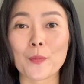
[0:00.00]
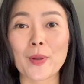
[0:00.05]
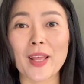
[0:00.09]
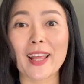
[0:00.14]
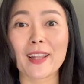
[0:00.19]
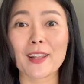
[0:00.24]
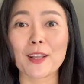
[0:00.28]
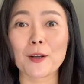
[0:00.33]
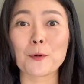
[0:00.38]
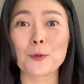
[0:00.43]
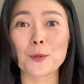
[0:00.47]

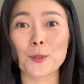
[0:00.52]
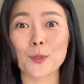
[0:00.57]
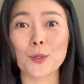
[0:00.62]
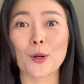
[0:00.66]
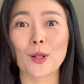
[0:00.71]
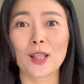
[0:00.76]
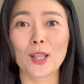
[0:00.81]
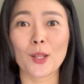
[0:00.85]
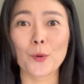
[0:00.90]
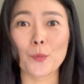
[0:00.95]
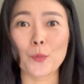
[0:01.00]
And then also
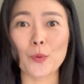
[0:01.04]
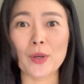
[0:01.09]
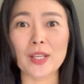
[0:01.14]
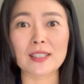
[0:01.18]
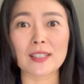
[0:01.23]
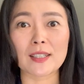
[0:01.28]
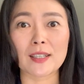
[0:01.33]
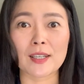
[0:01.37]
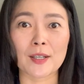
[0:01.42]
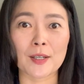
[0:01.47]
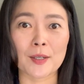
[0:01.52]
along
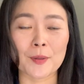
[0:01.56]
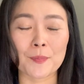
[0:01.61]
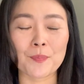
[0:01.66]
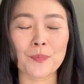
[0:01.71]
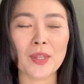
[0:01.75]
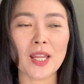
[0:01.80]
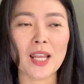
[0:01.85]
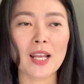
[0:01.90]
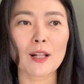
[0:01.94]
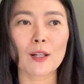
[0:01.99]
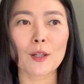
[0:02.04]
with a
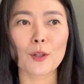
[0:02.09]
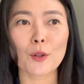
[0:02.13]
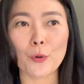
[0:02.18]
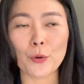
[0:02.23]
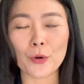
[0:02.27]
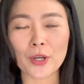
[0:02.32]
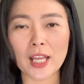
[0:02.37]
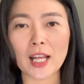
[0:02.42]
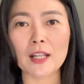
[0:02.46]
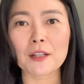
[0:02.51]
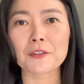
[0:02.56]

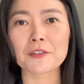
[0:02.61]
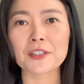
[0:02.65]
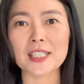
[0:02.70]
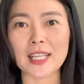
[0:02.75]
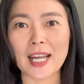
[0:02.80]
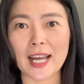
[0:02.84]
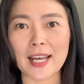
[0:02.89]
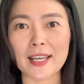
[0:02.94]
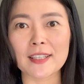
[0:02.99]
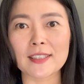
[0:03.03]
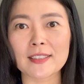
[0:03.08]
low-calorie
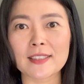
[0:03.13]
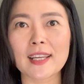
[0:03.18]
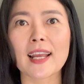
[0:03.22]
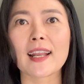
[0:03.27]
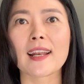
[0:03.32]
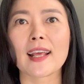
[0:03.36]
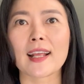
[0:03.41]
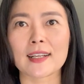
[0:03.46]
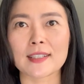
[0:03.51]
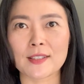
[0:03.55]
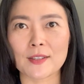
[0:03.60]
diet
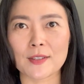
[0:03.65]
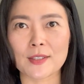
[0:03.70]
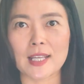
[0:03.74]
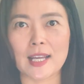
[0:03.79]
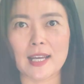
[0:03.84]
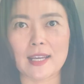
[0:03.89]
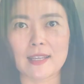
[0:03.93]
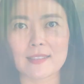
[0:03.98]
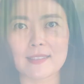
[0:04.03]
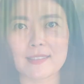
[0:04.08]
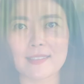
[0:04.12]
and exercise.